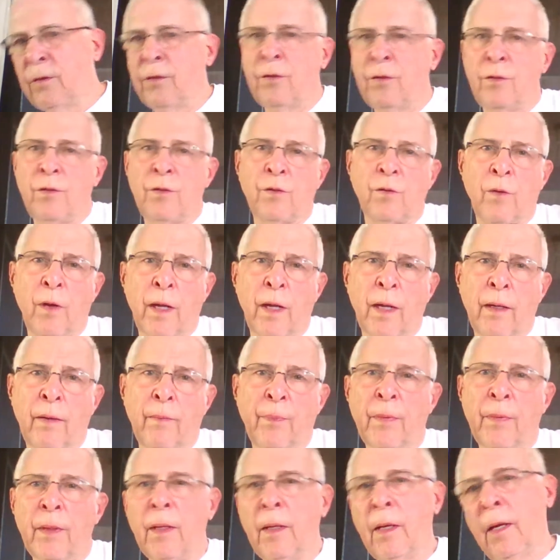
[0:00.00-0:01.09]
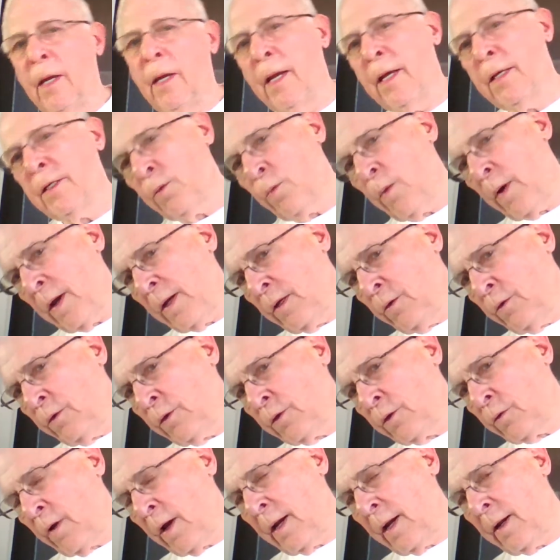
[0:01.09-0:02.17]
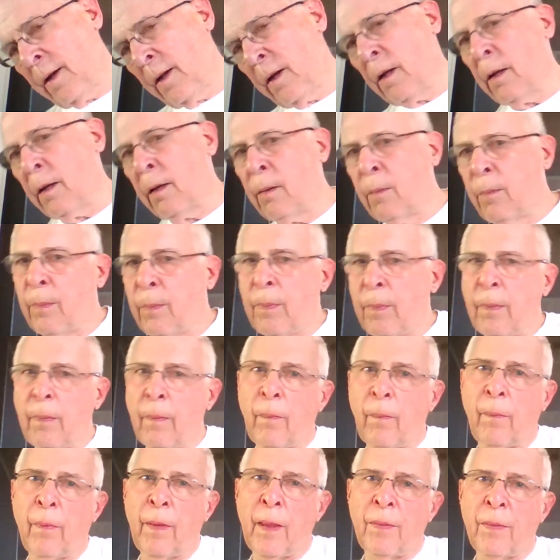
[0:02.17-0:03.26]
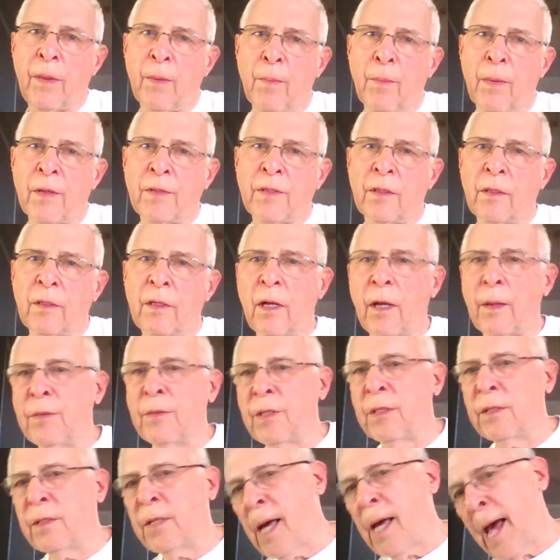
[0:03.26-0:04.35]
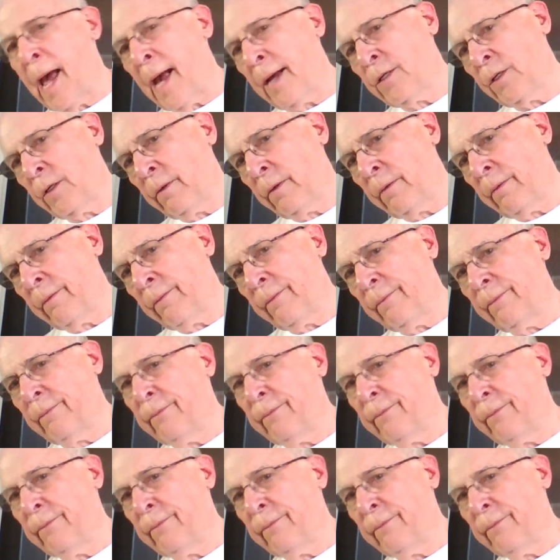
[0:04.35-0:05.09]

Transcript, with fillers: to straight it's when you straighten up that the muscle comes into action